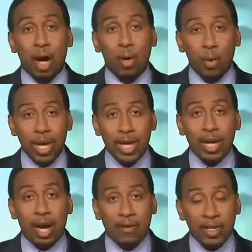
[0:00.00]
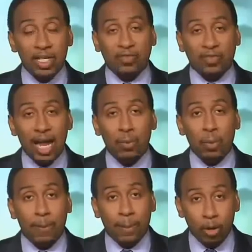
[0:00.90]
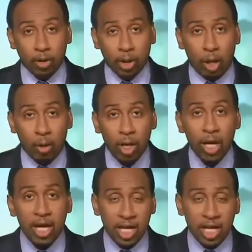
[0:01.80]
the week of his fight with Berto,